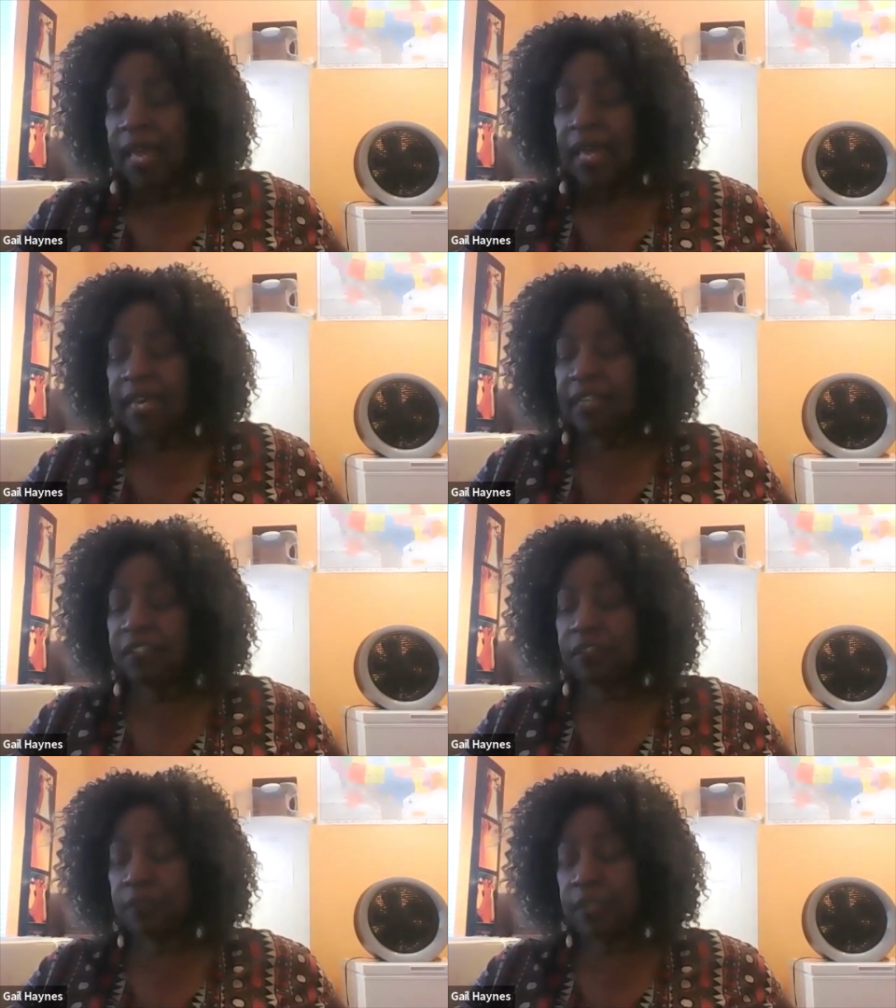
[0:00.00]
He,
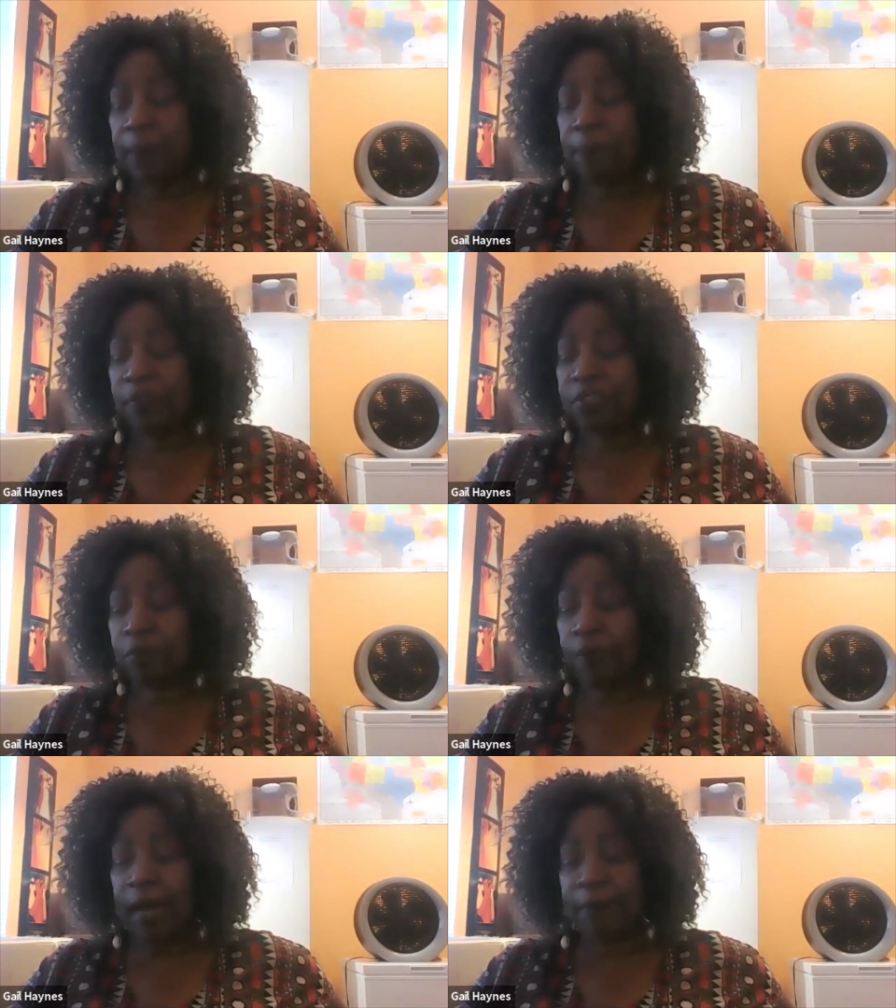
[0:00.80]
just, he
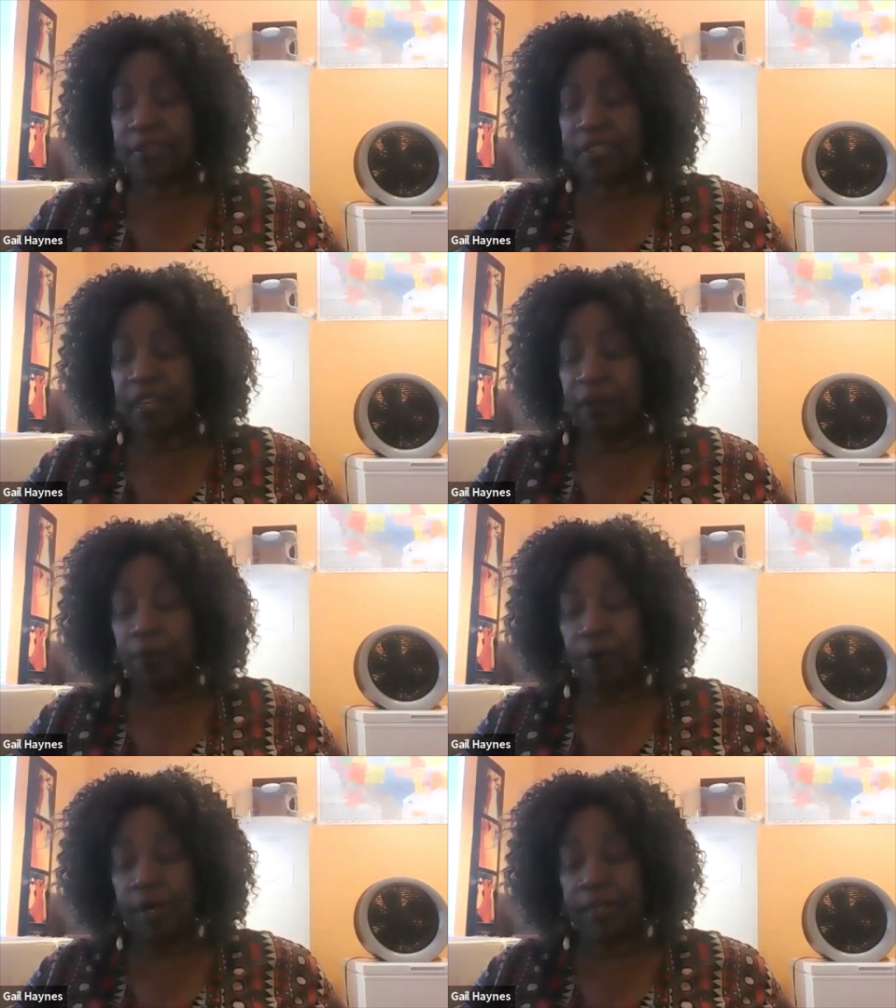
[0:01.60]
prescribed
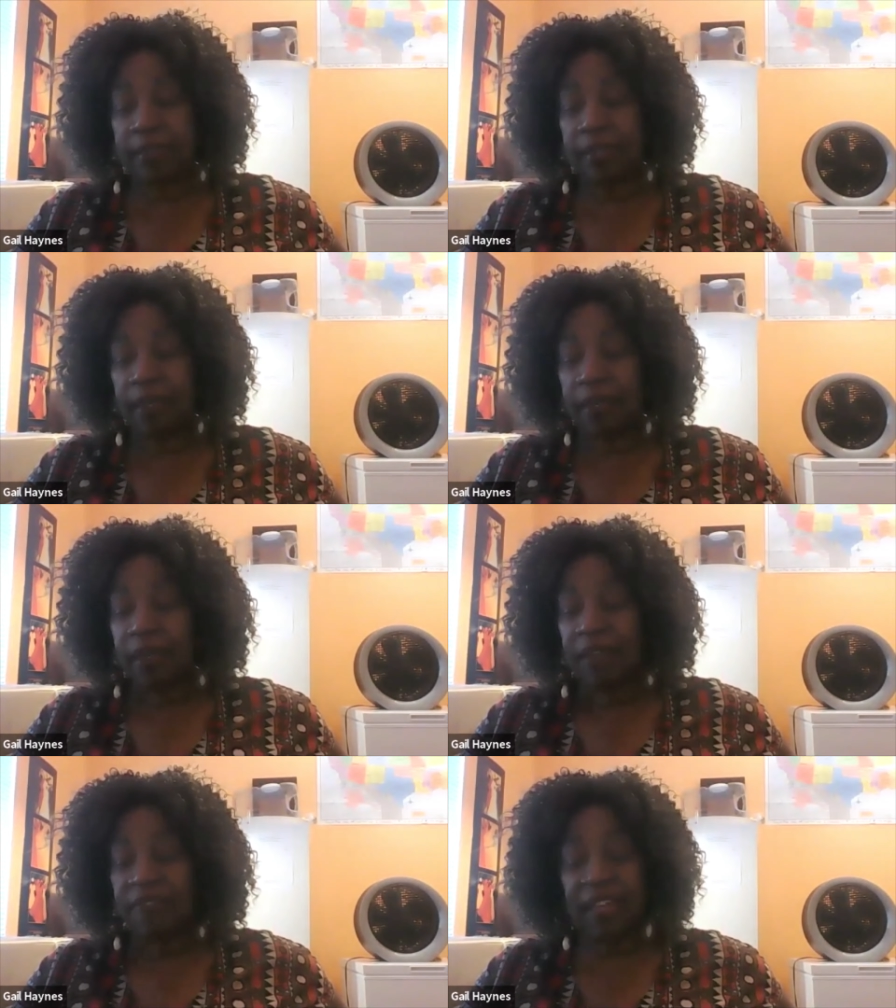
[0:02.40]
steroids
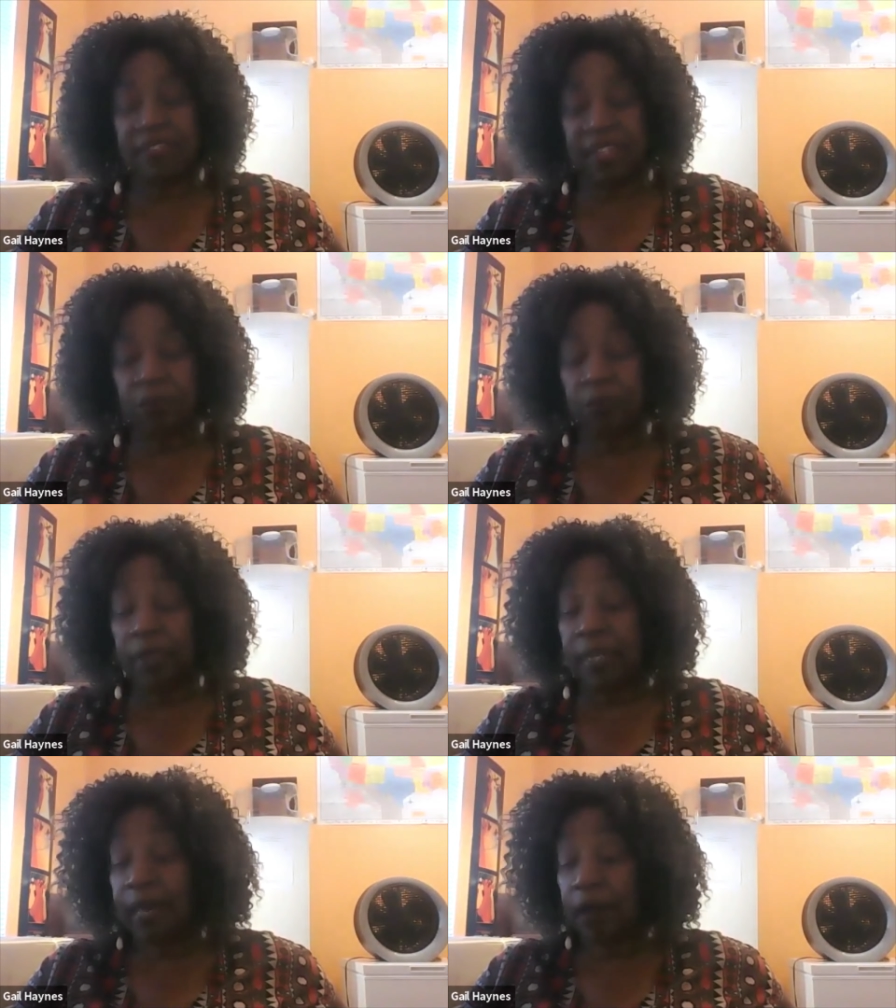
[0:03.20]
that didn't
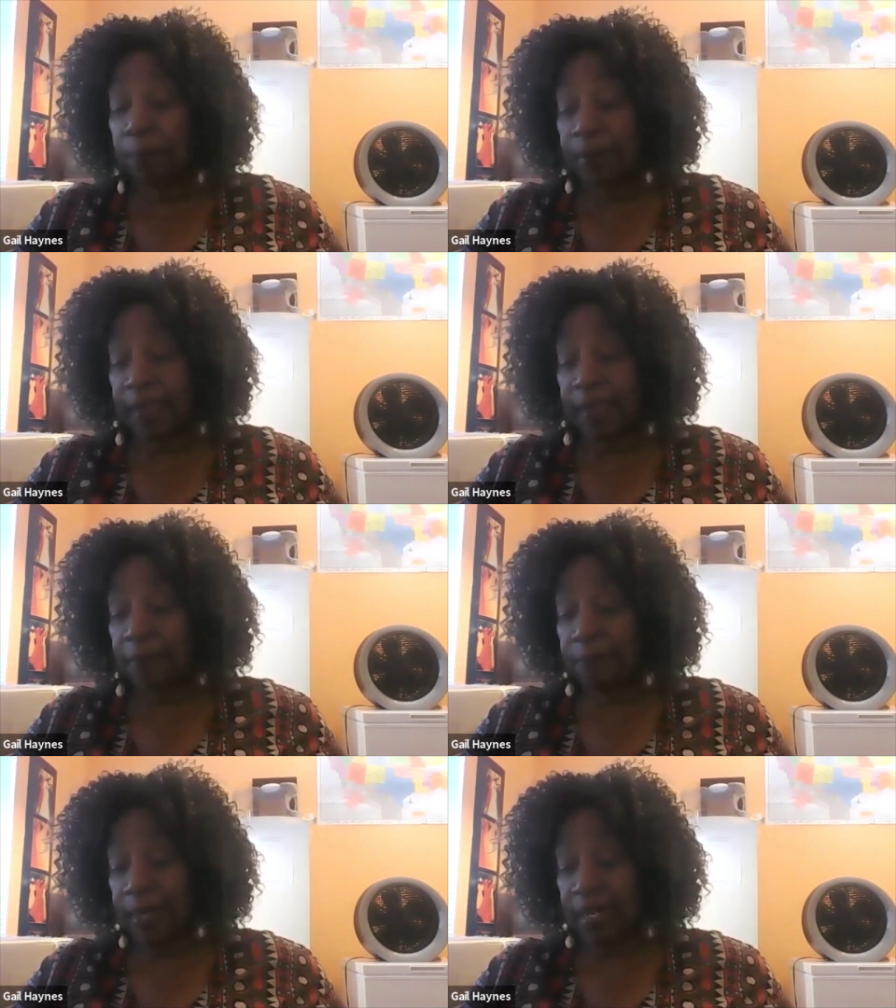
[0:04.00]
really help me that
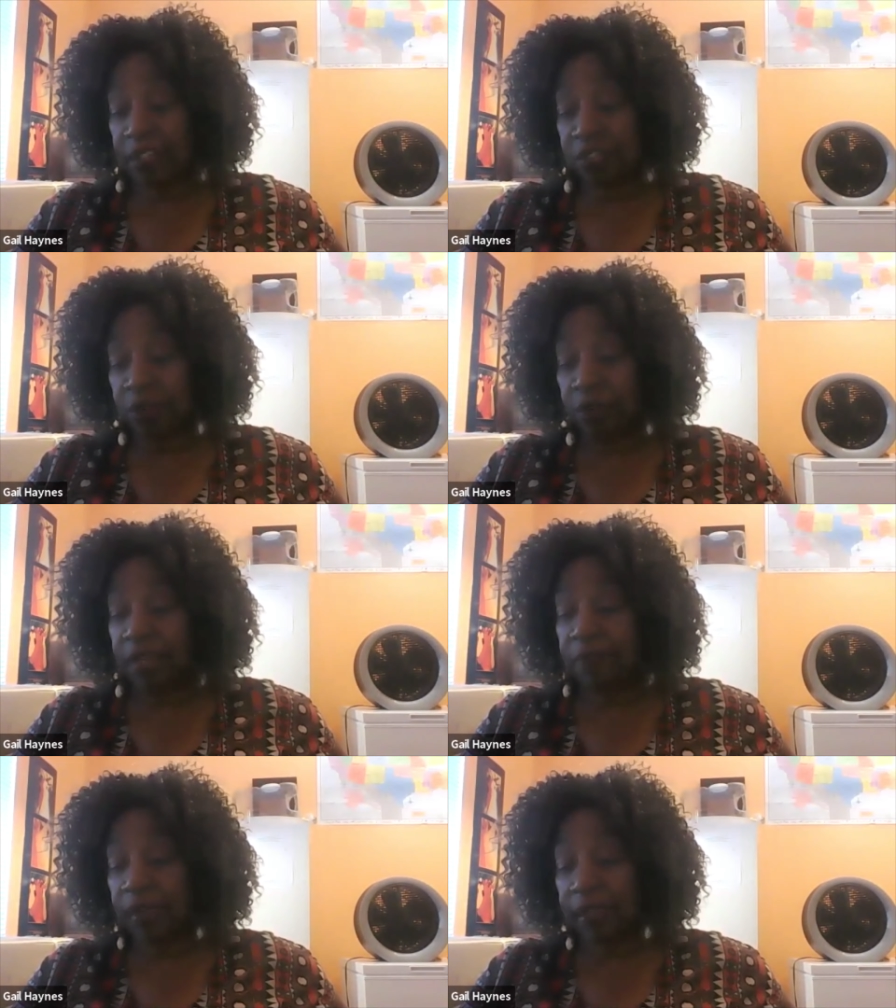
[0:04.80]
much or
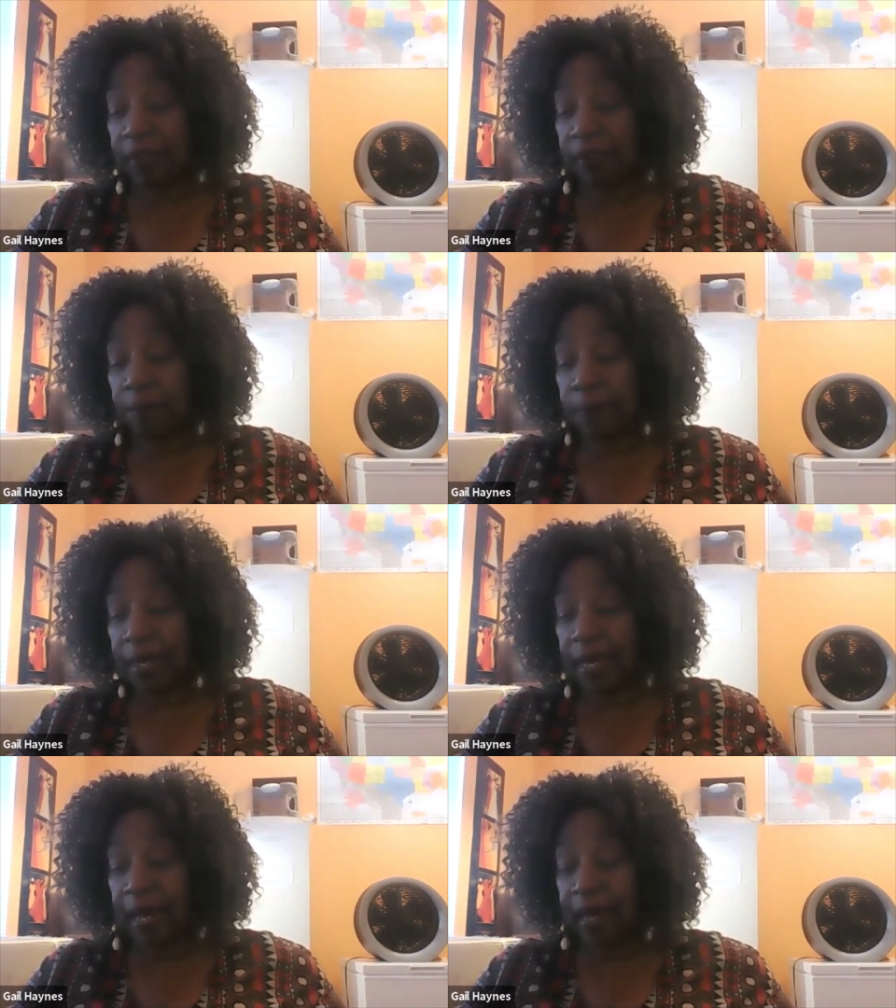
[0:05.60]
even clear up my
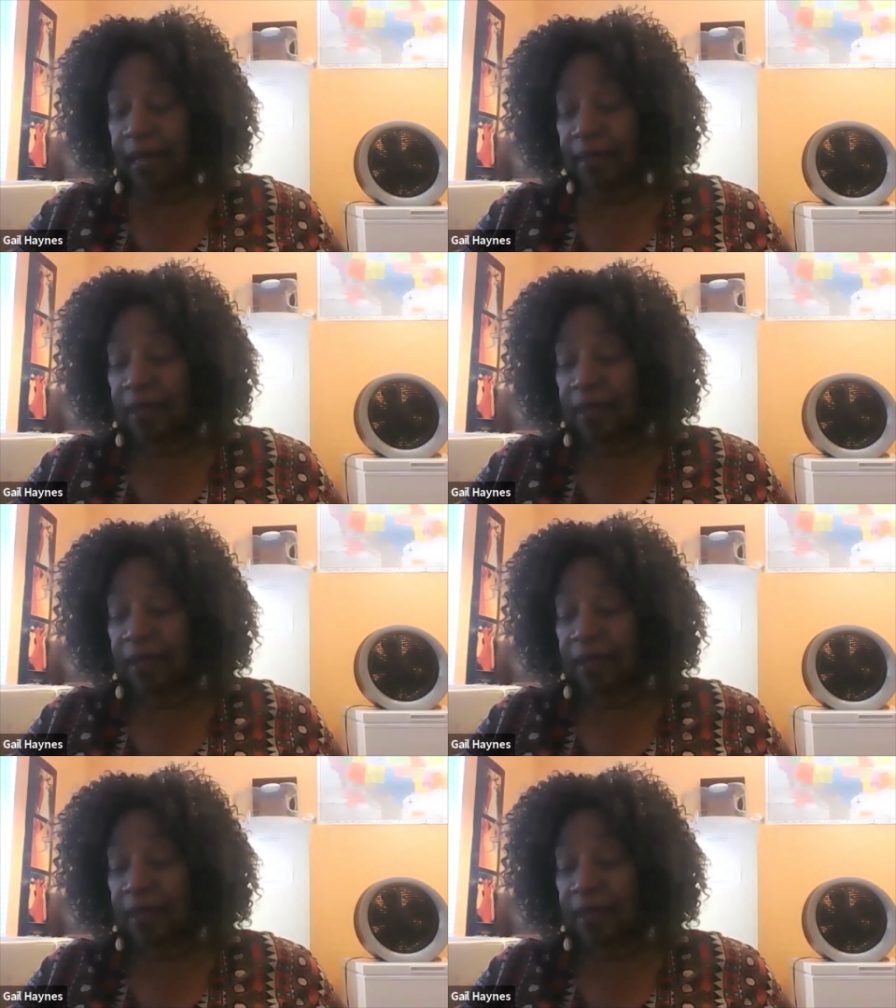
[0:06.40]
eye.